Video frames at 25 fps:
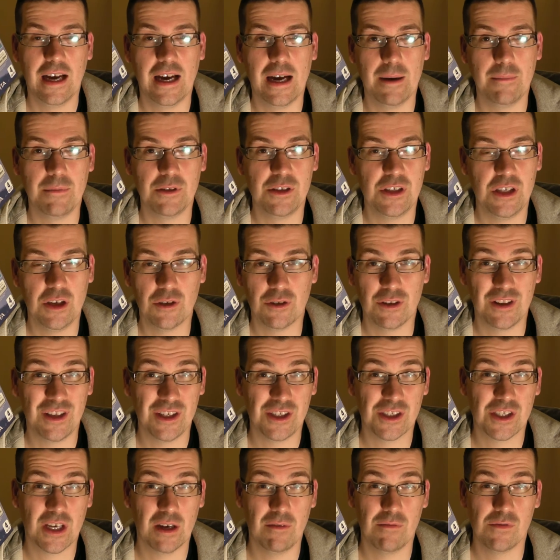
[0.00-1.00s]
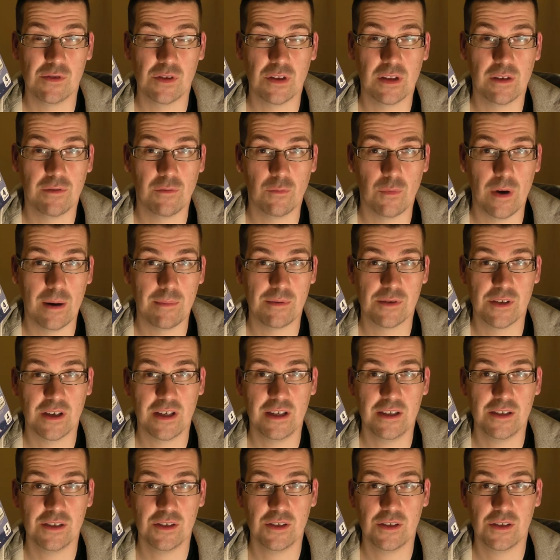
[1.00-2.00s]
You see all the discounts on different
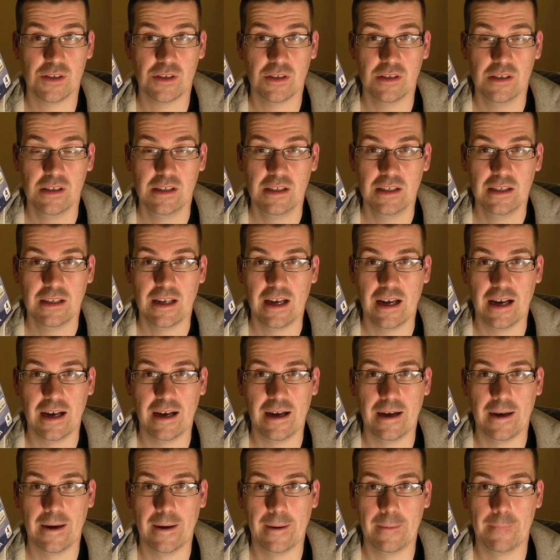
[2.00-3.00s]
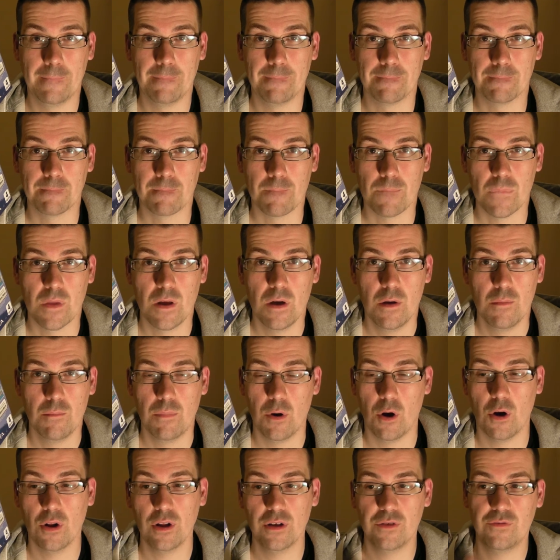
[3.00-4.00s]
websites.
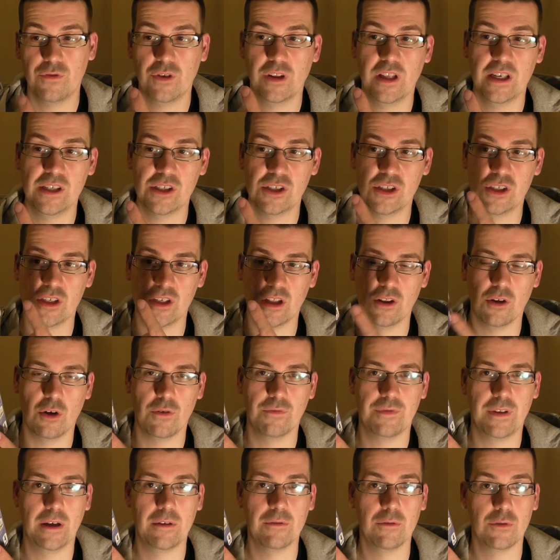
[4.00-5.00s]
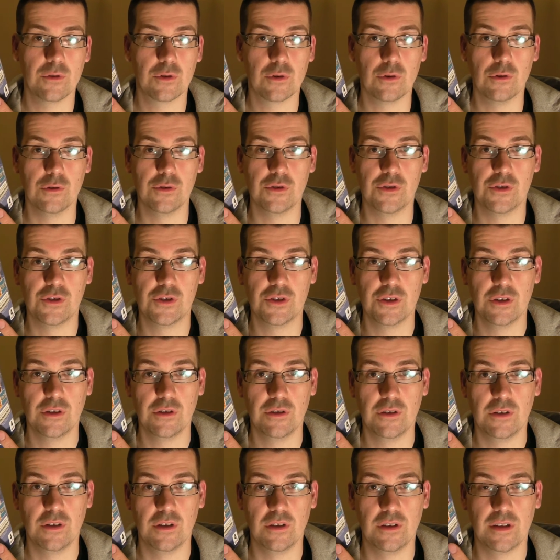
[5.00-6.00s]
But all it really is a lot of download codes
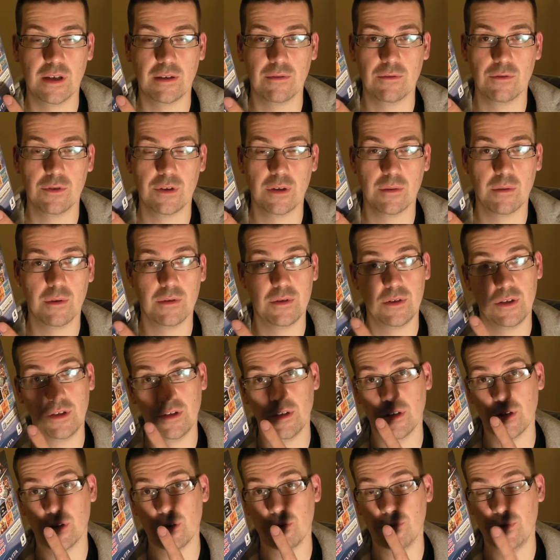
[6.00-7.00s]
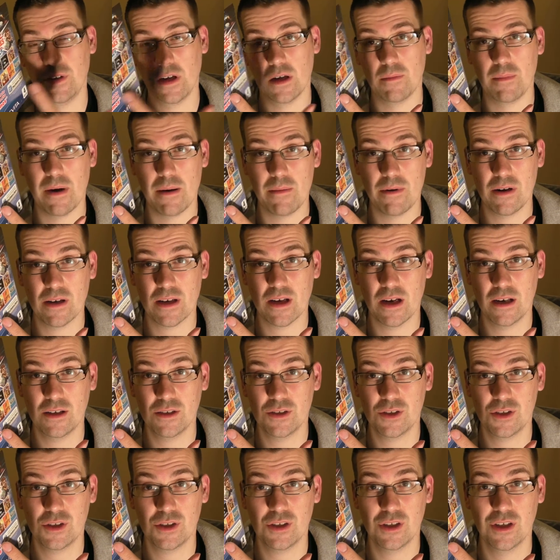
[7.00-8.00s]
to download them onto your Vita memory
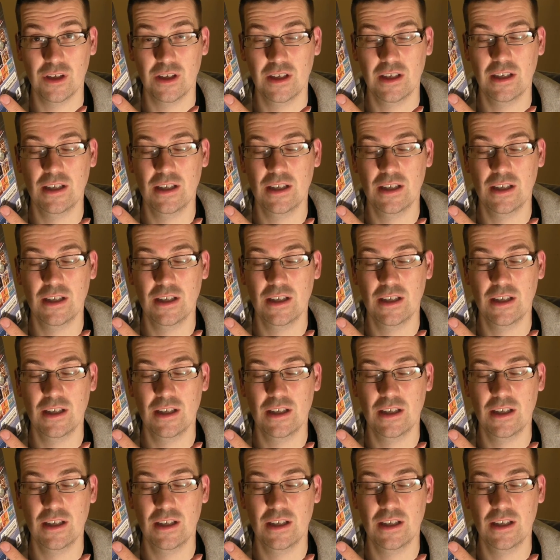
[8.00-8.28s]
cards.